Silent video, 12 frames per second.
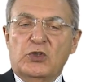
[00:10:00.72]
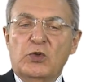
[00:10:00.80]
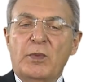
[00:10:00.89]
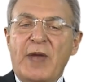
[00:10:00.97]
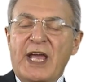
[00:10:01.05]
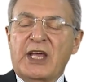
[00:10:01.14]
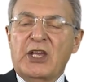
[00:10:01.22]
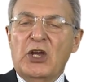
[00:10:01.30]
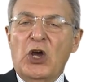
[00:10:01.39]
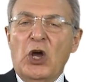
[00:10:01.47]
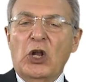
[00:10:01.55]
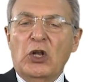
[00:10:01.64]
To make
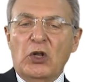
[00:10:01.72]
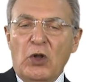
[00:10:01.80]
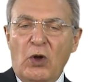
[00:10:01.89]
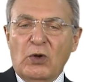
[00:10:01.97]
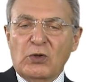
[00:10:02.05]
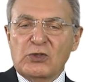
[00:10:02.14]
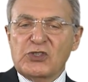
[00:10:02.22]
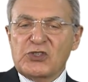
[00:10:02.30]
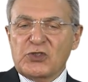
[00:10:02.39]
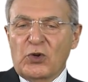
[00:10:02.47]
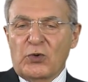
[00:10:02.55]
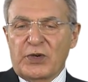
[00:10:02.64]
a long
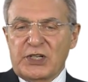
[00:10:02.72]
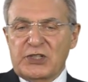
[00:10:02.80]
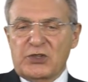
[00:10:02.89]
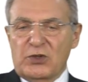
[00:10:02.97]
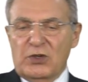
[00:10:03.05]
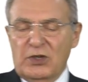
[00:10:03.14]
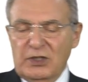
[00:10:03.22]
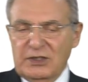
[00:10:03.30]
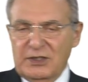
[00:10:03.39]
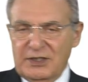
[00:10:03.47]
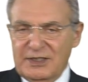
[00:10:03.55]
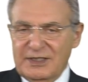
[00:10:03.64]
story short,